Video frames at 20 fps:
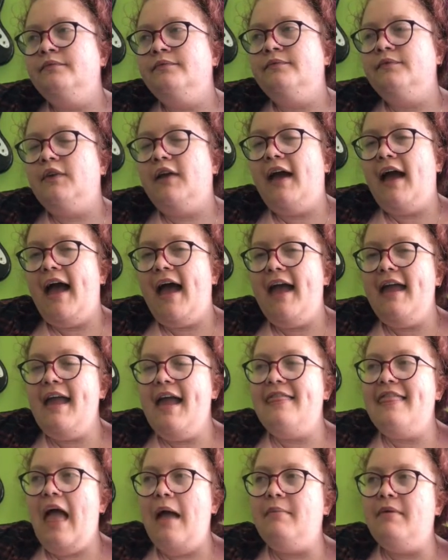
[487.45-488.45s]
Okay,
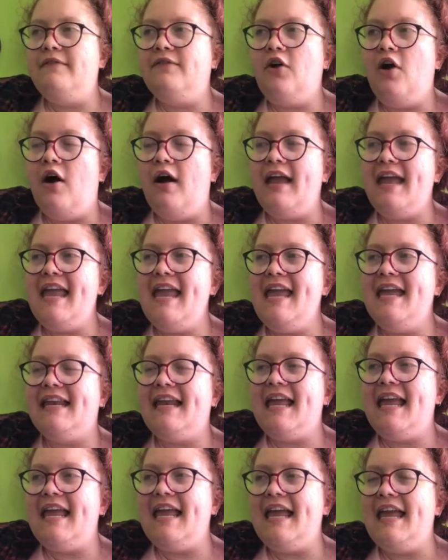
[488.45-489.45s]
and then we've got E
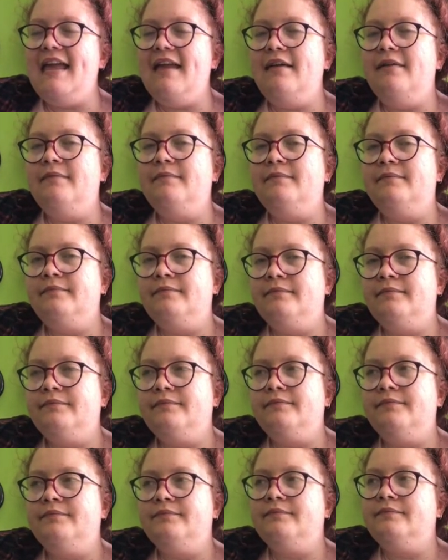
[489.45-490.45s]
and E
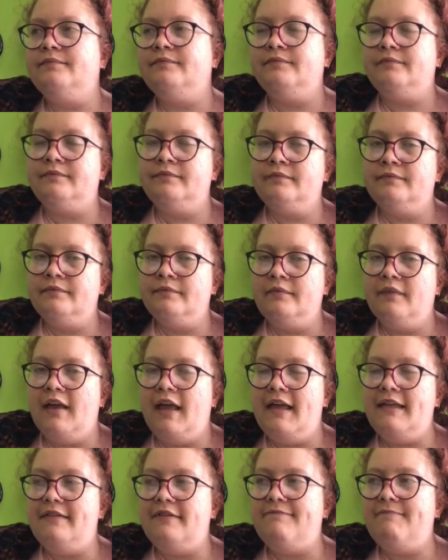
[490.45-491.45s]

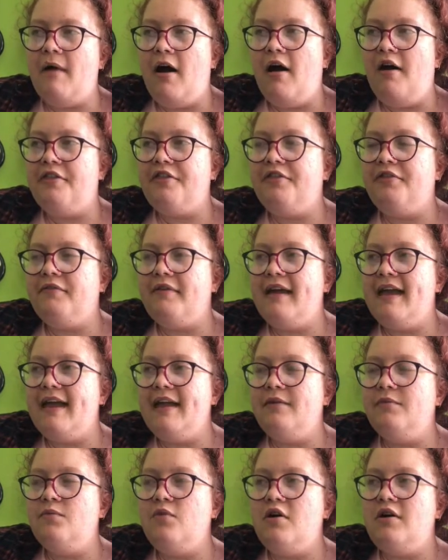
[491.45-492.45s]
in bar
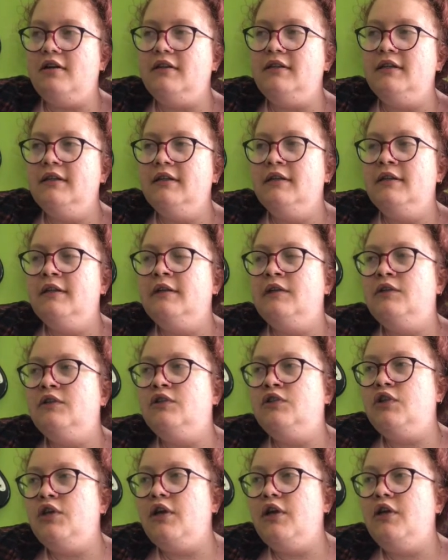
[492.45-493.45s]
3. 1,
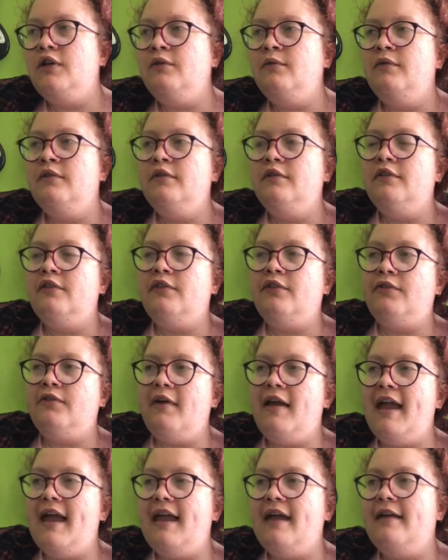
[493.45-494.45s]
2,
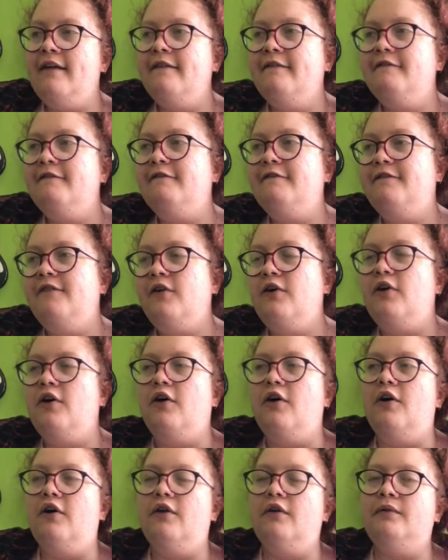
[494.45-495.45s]
3,
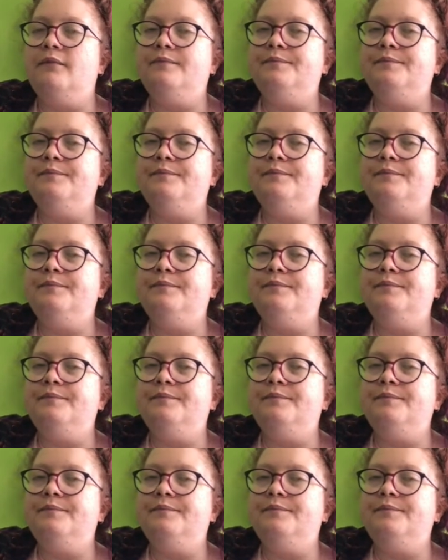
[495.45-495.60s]
4.